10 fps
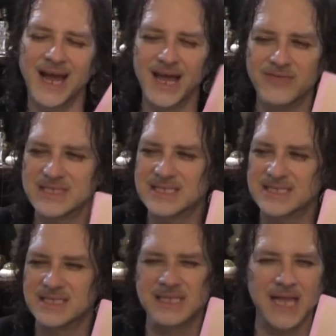I have a
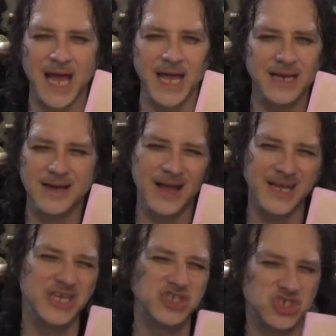slight,
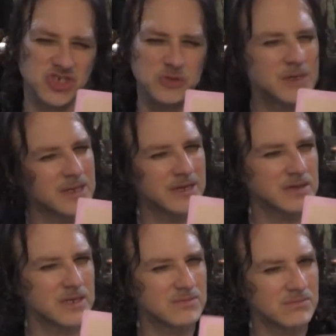not issue, but like a
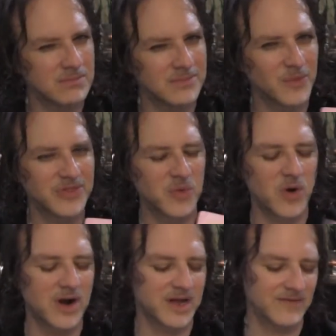little hmm, with the
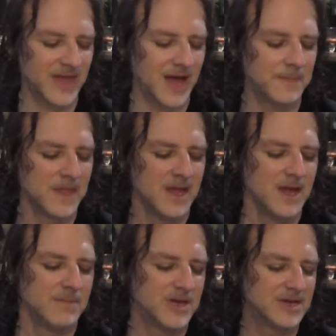wording of that
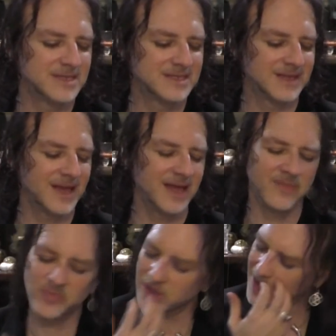because
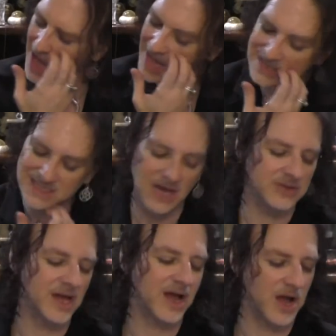it, it can
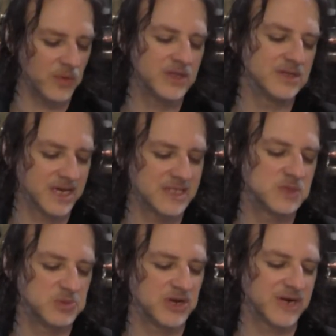sound like I will
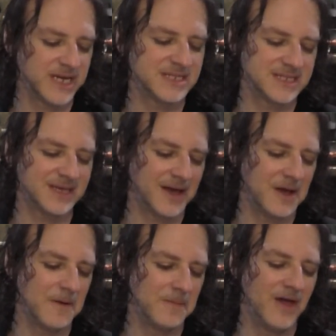experience
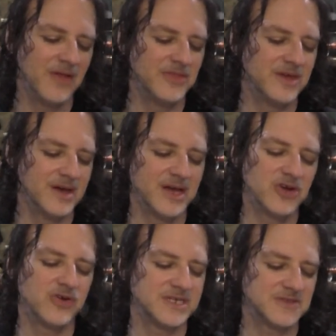uh, the, the
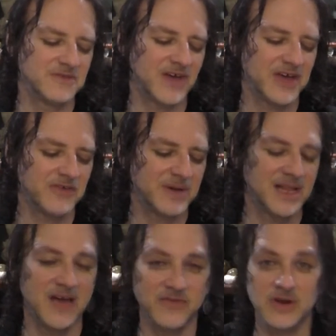increase of the value of my
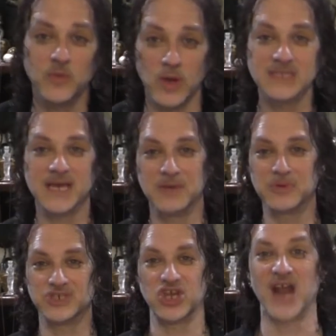life once I
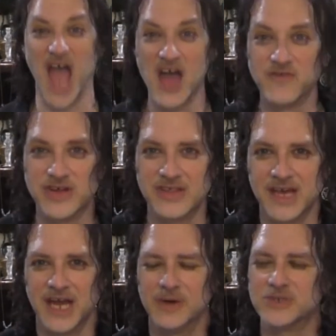appreciate
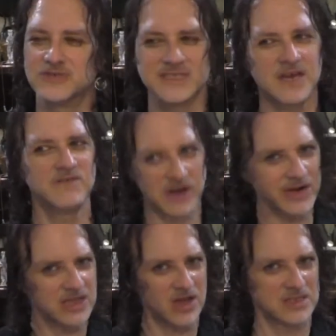everything in it, which feels like a
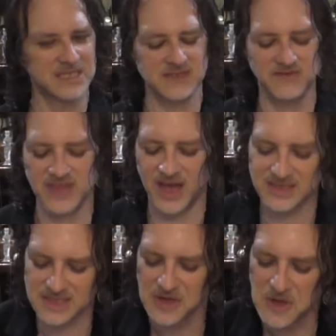very long list of
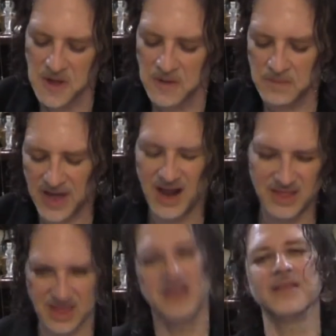things. But I
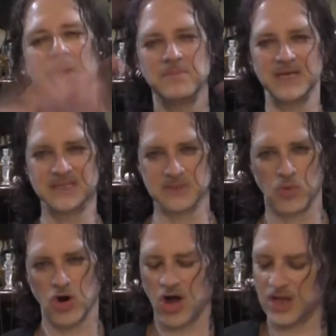think that means in a
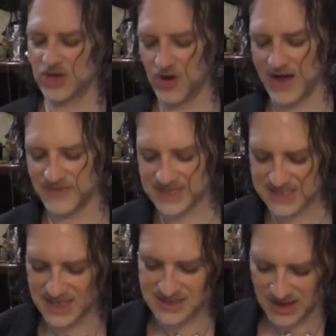more holographic
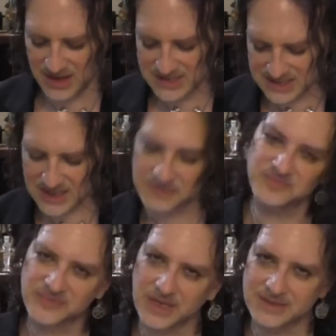sense, honestly.
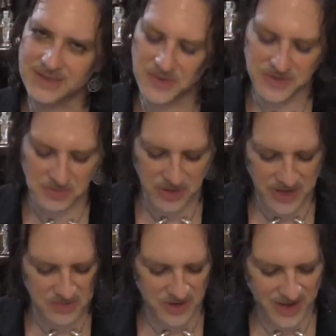Let's see what the
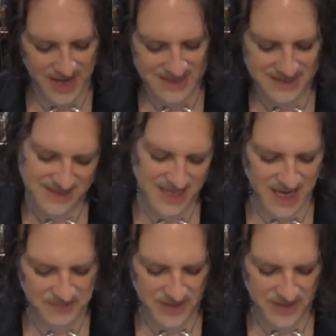bookie book has to say.